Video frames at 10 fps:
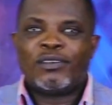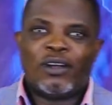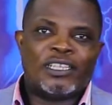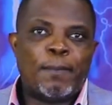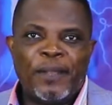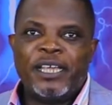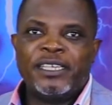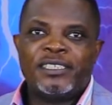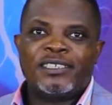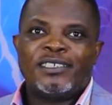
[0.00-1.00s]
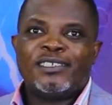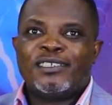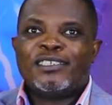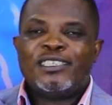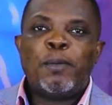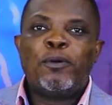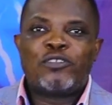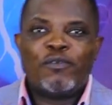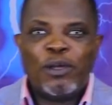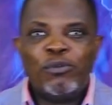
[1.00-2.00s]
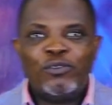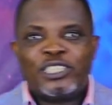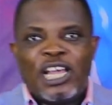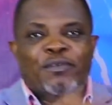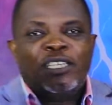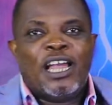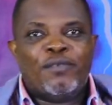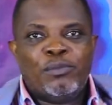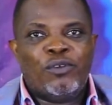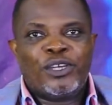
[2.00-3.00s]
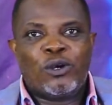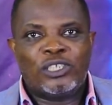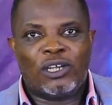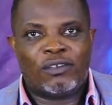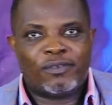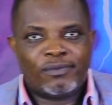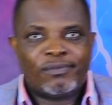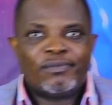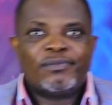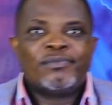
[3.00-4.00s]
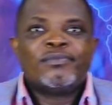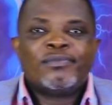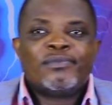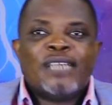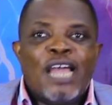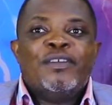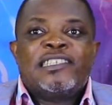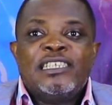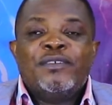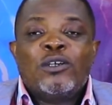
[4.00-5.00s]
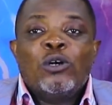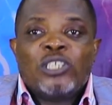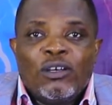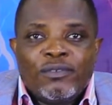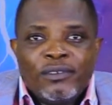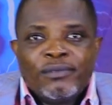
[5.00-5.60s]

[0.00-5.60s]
on the plane, they put off the movies. Every movie goes off. Every TV goes off.